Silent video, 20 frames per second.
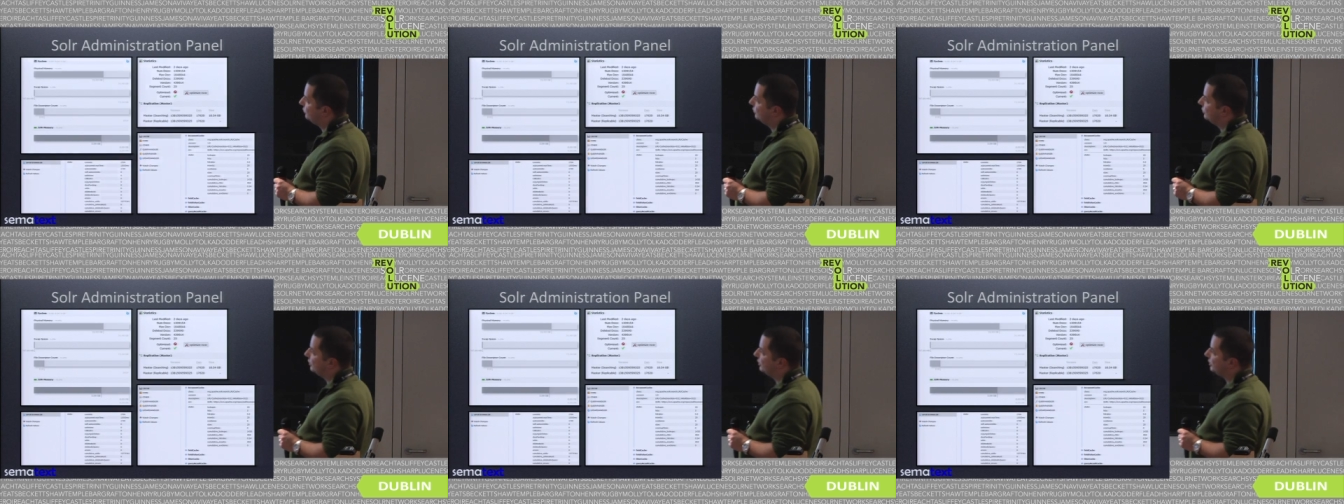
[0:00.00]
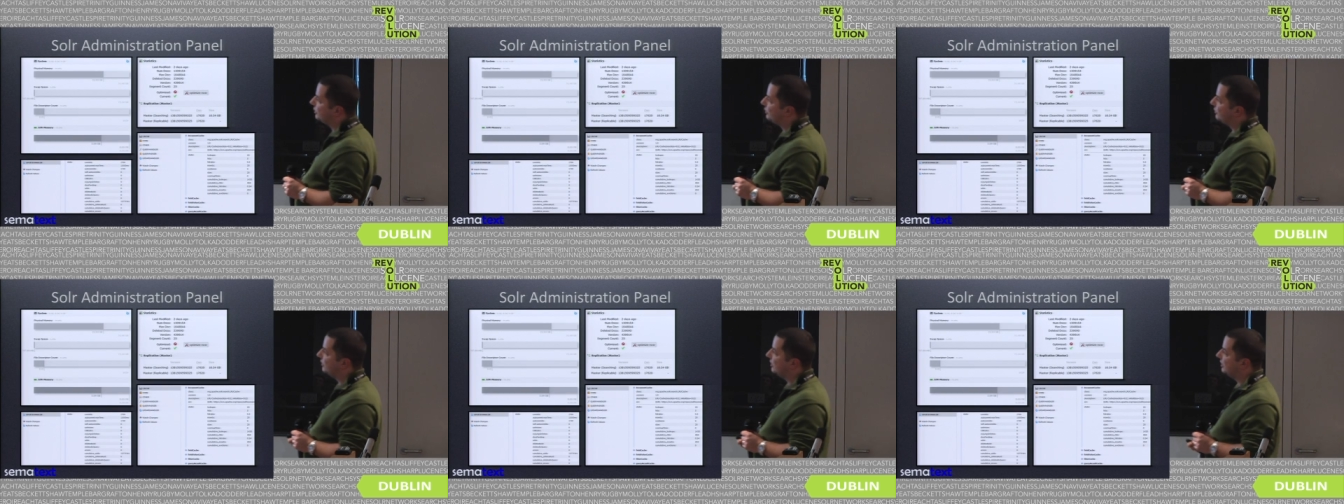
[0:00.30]
to
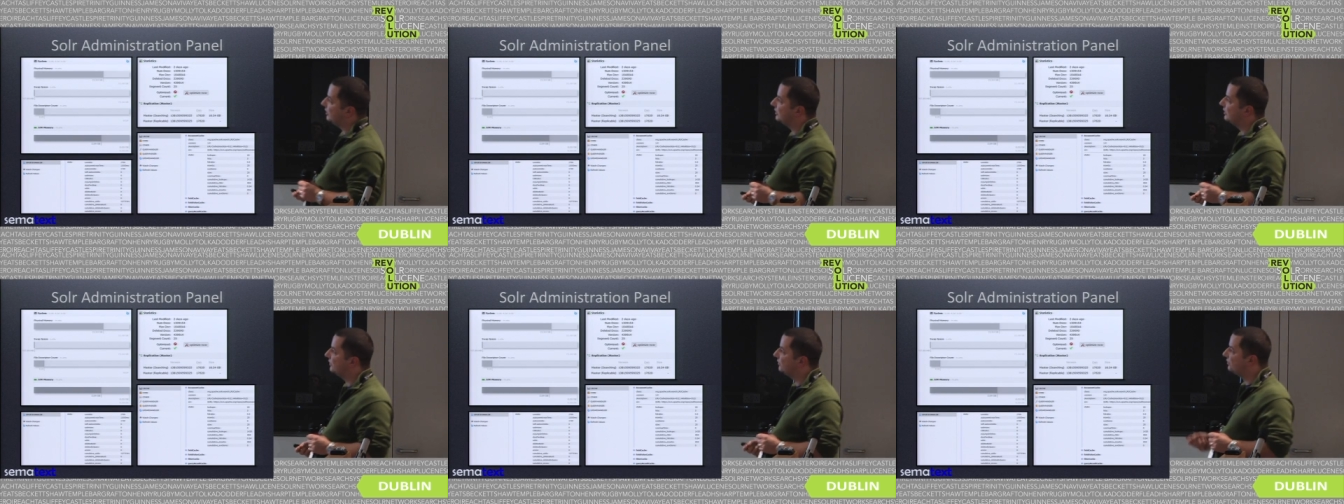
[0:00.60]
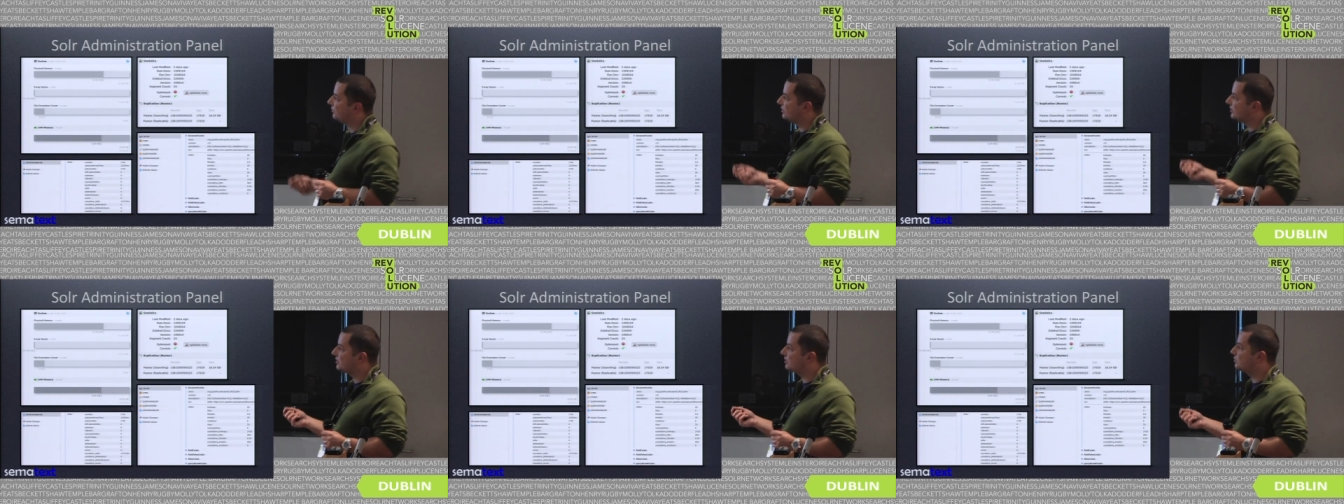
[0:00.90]
monitoring. The
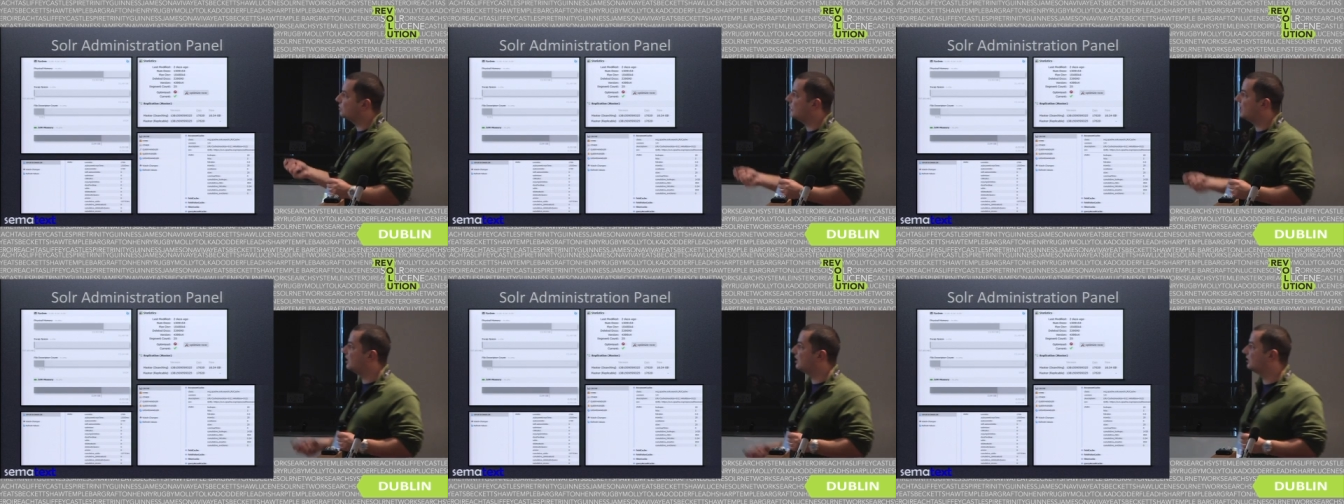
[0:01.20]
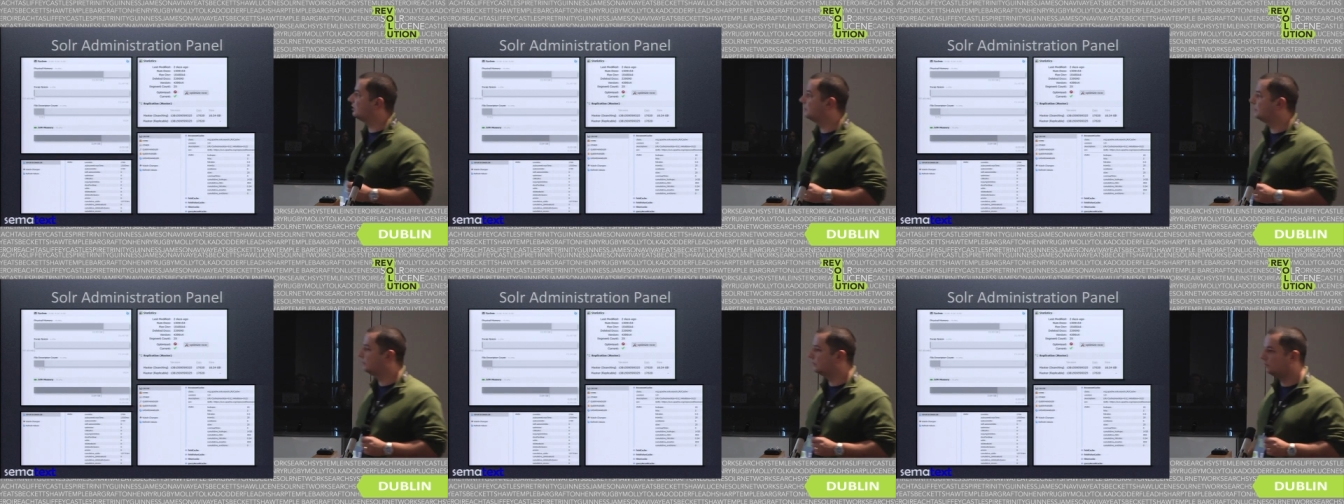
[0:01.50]
first
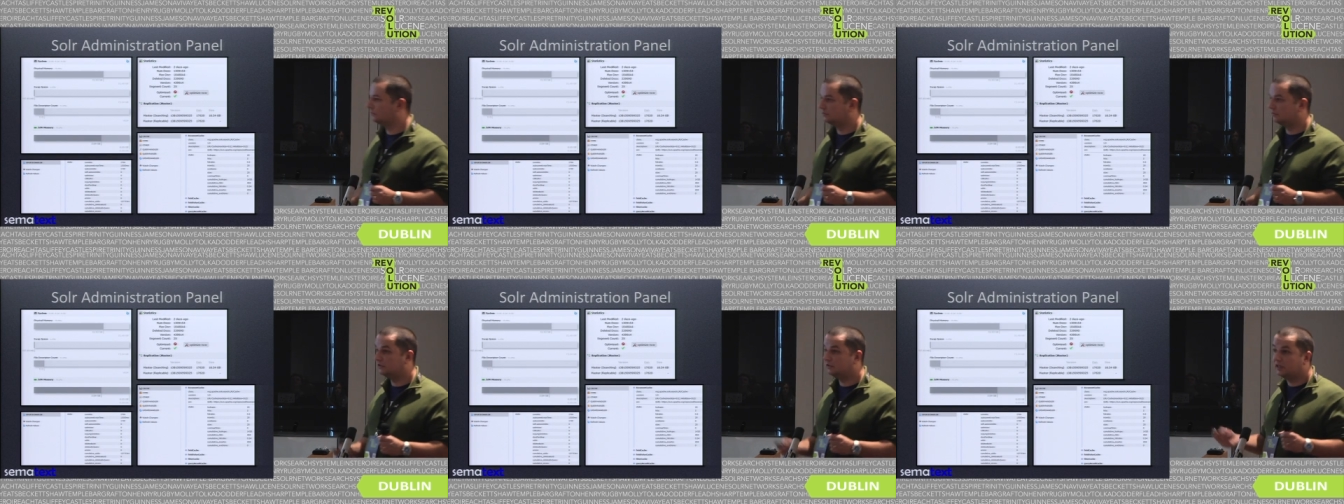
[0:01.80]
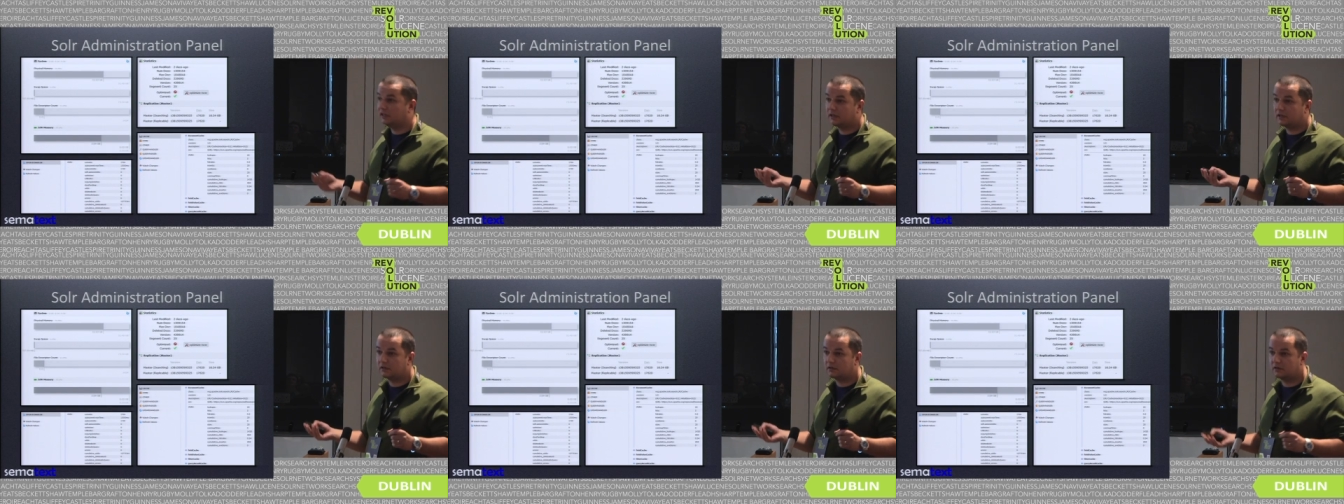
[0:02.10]
one,
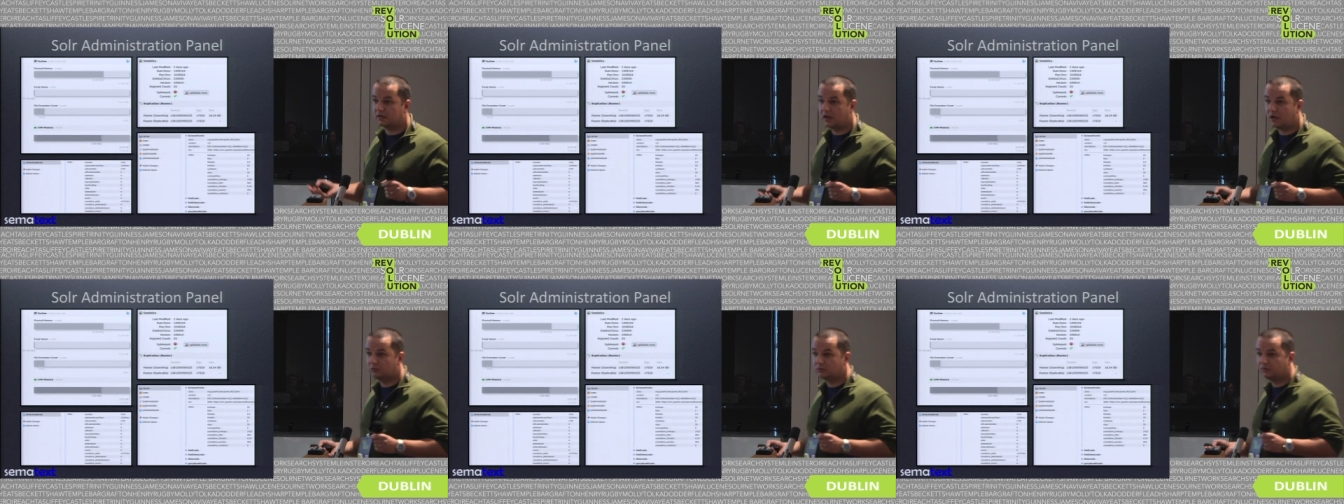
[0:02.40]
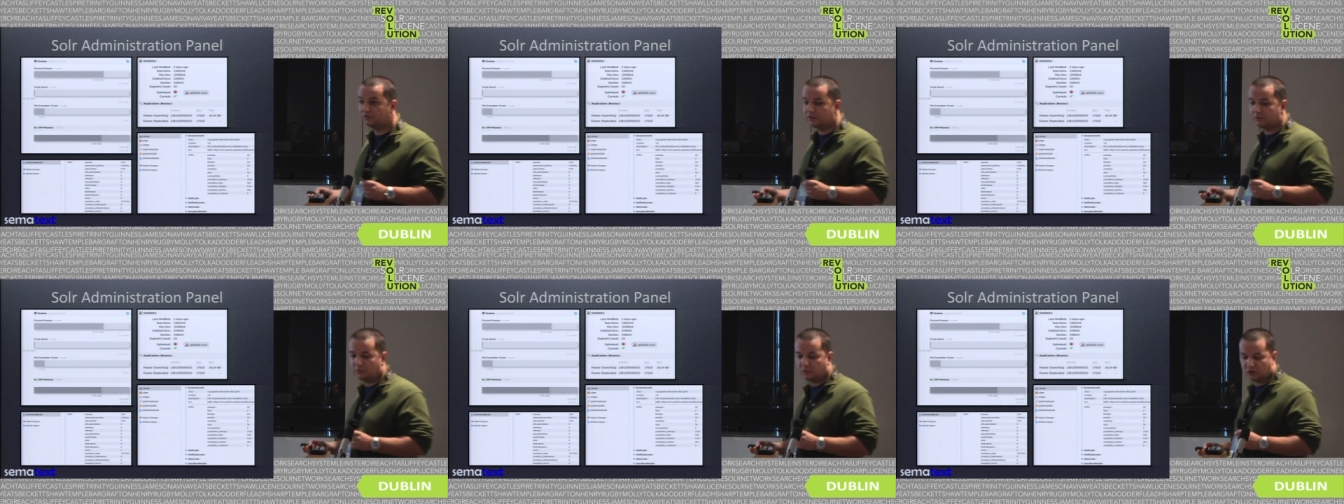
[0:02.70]
the
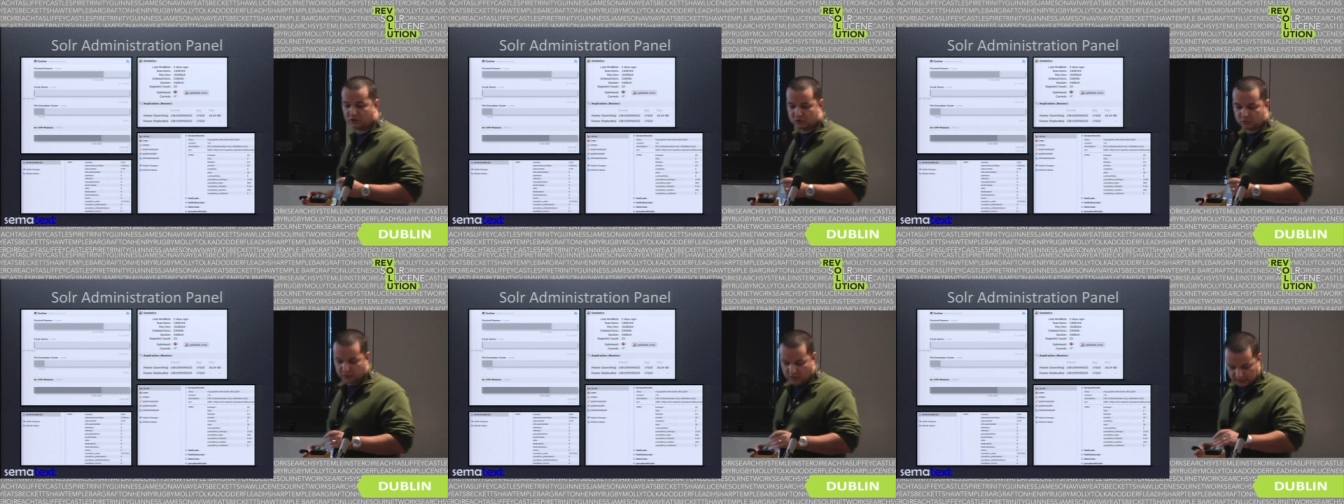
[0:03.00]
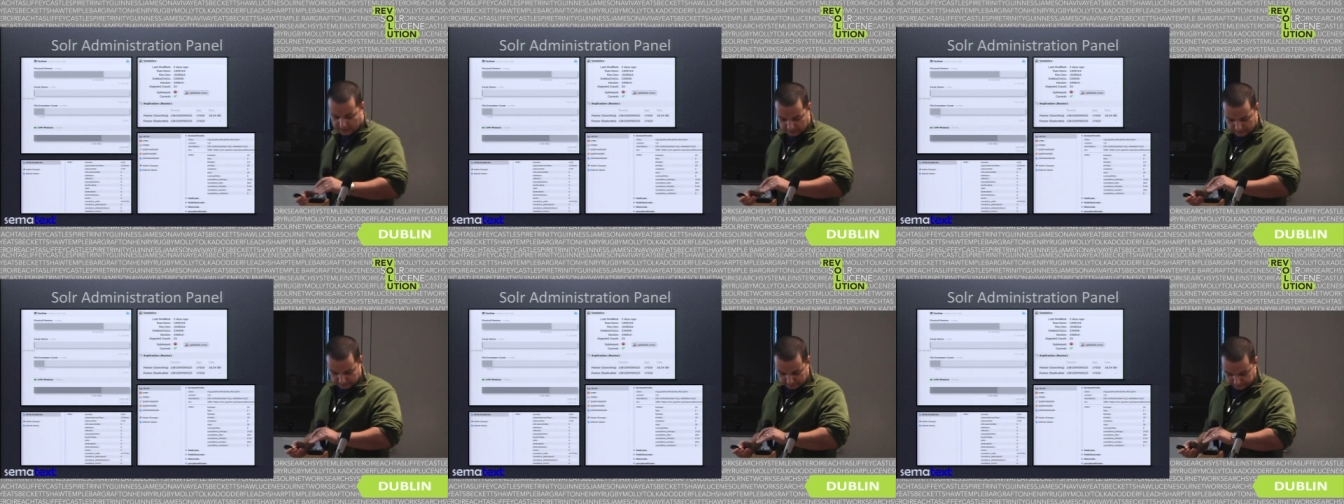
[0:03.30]
out-of-the-box
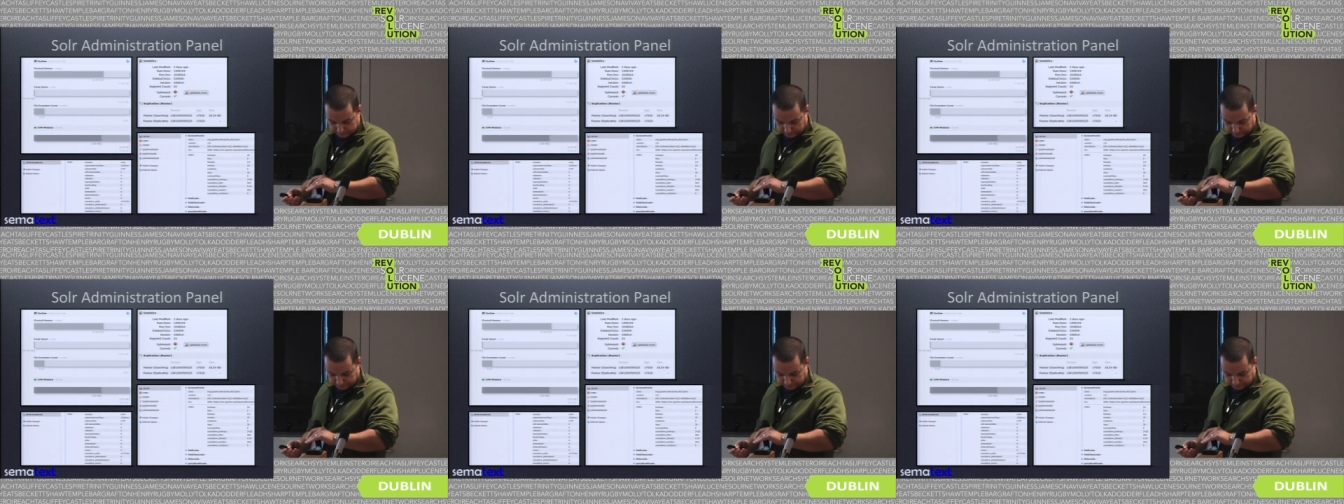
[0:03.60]
one,